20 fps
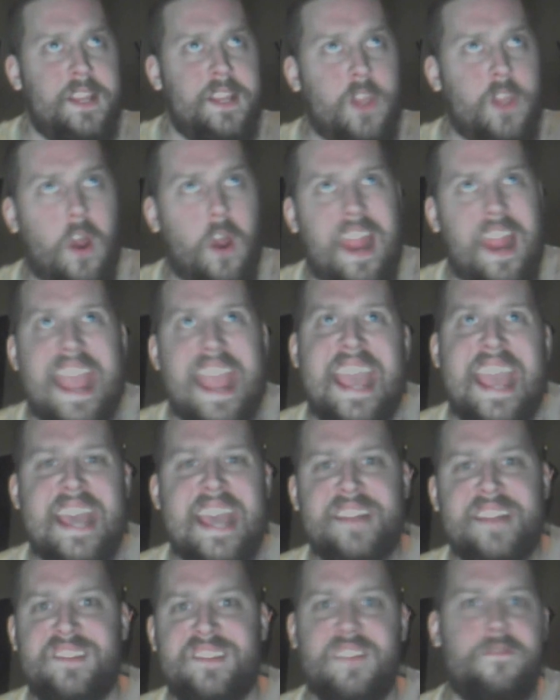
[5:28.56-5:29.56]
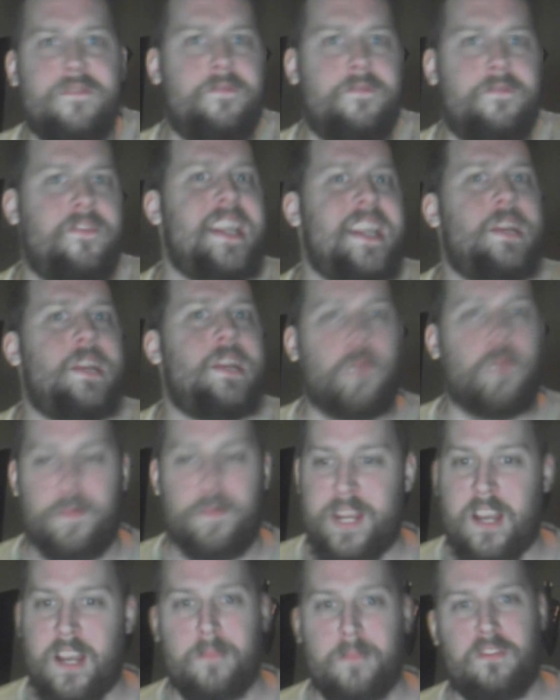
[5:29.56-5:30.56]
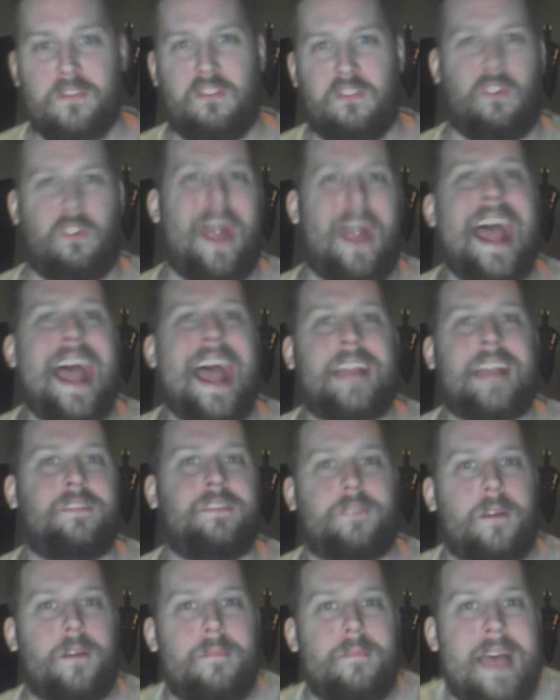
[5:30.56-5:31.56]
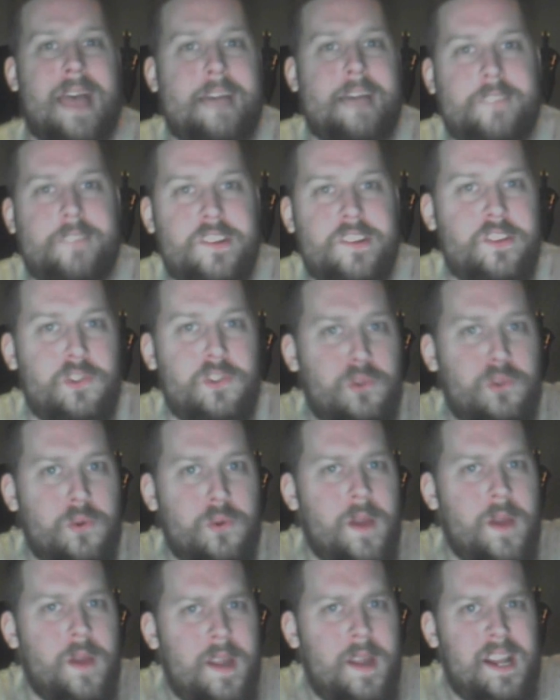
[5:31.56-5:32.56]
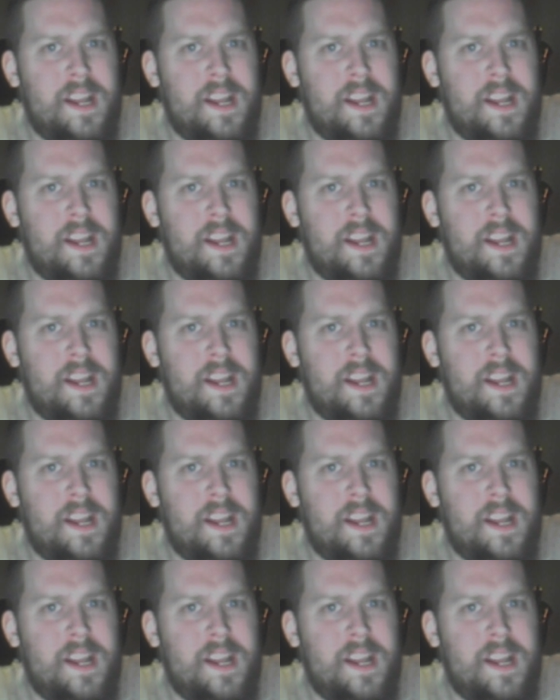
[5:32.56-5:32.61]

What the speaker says: Your hands and feet would become cracked from having to